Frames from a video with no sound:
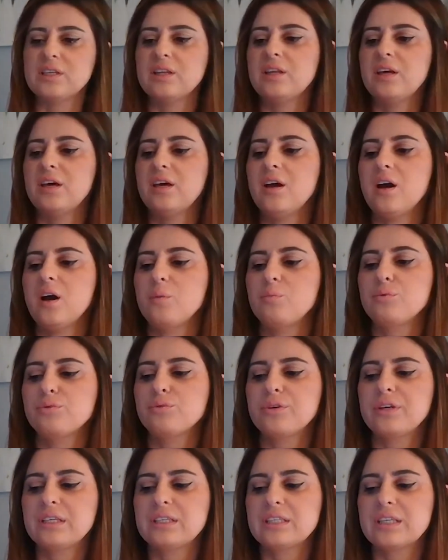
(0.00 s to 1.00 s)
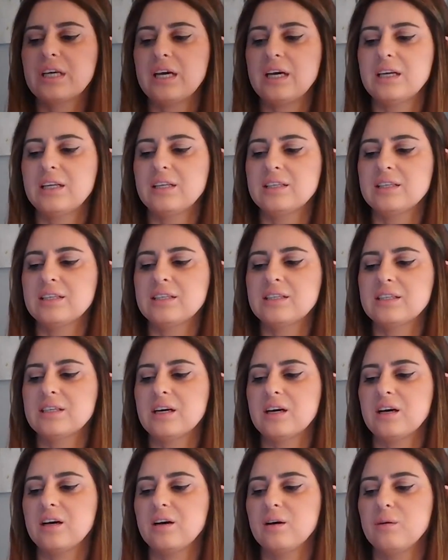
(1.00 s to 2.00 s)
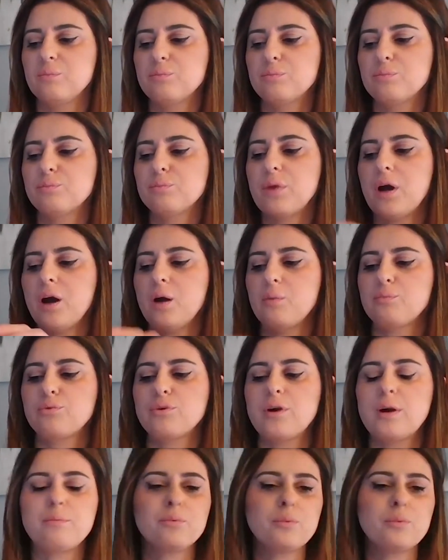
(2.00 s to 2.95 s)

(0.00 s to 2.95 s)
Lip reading: They are pre-tense prep